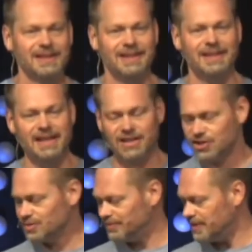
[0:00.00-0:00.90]

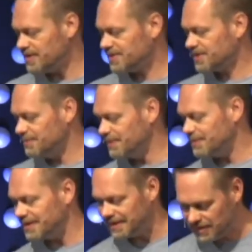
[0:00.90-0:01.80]
Connection plus
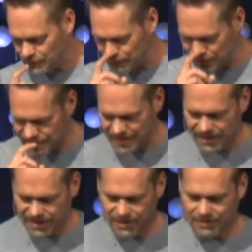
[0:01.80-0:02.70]
commitment equals
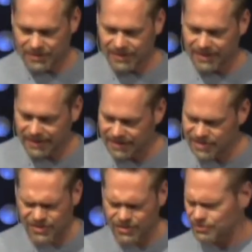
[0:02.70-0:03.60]
community. And
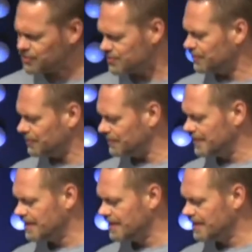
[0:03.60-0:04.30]
it's so true.